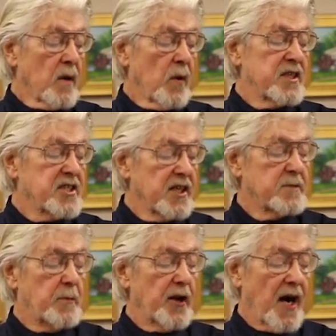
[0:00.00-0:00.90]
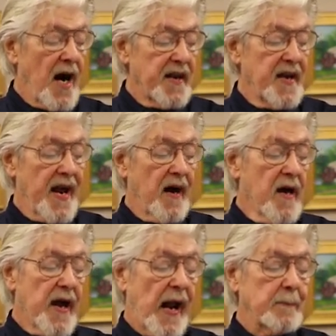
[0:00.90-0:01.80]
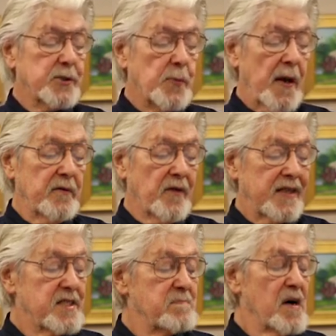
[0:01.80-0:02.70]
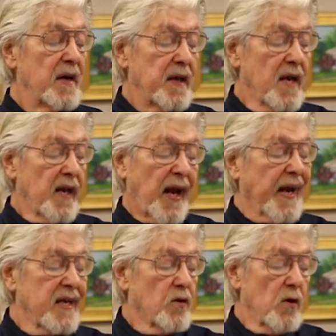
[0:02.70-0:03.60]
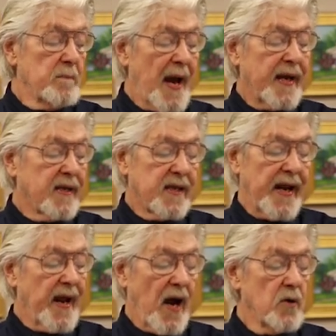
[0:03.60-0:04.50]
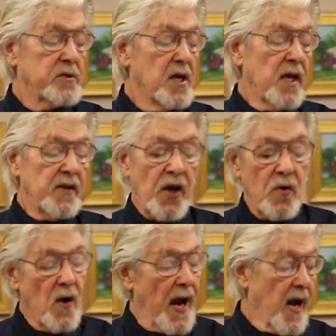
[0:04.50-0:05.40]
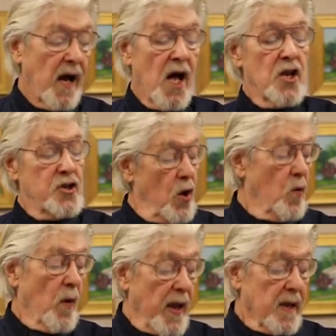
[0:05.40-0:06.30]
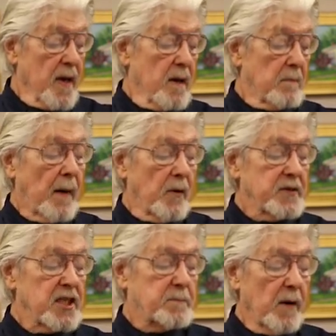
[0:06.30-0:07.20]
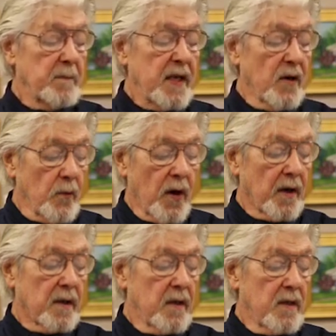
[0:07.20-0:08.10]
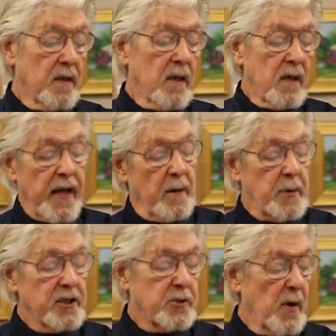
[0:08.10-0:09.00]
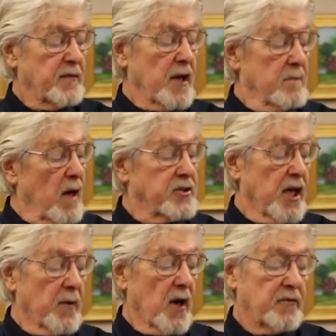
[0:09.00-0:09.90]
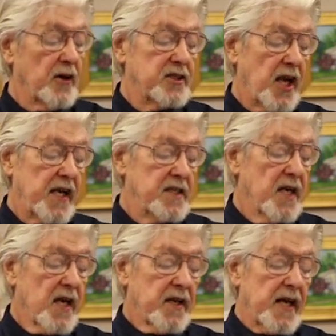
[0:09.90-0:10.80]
Well, the sun's pretty hot now, and I'm sweating right smart, and I ain't going back to the house. No how, no way. Mama would just put me to work. Let her put Swift and Mosey to work for a change.